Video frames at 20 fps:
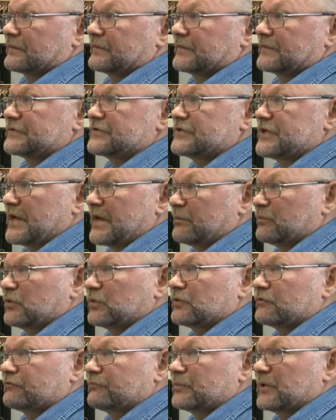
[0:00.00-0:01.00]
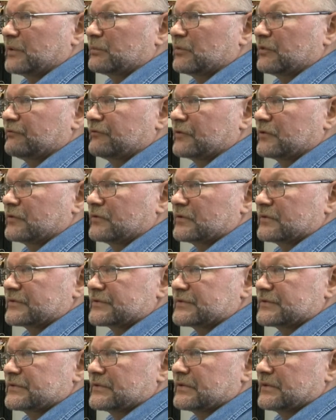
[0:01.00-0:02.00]
the table of
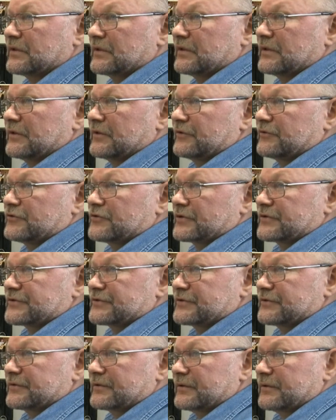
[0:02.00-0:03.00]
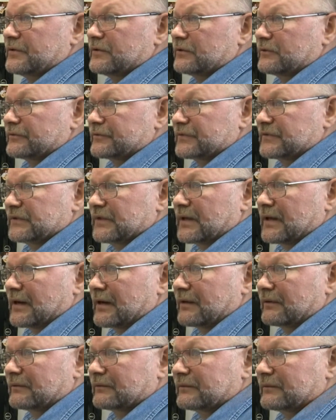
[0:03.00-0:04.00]
permafrost just goes
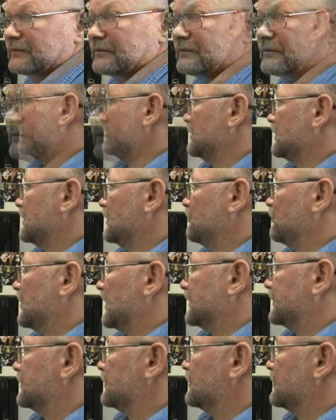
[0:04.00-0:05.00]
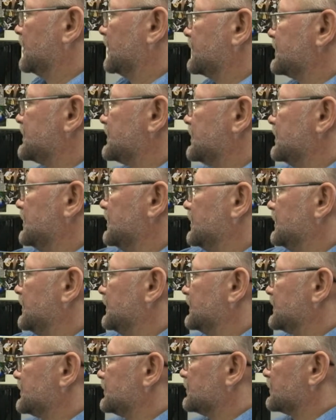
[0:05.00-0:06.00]
down. But you can see
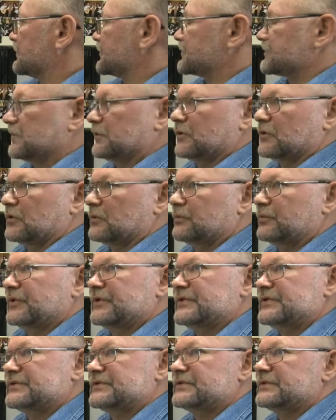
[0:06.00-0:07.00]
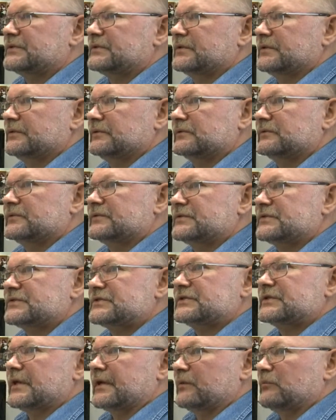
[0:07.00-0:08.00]
the north slope is still
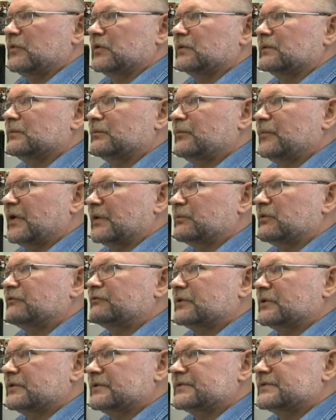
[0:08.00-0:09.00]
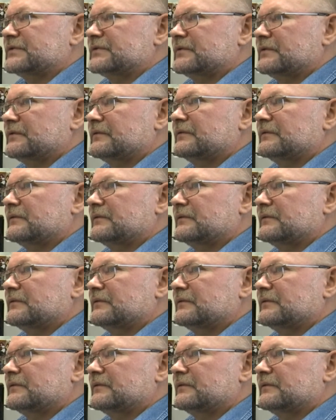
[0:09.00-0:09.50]
stable permafrost. Mm